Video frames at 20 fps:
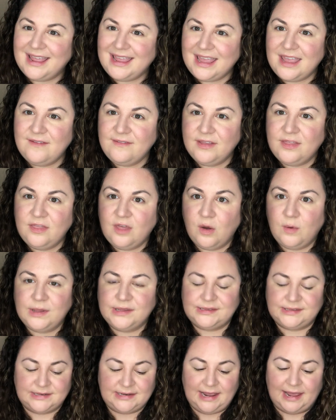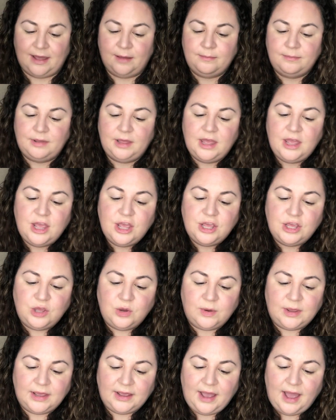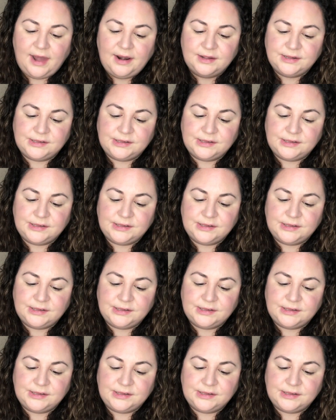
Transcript: Even though it's damp, you can kind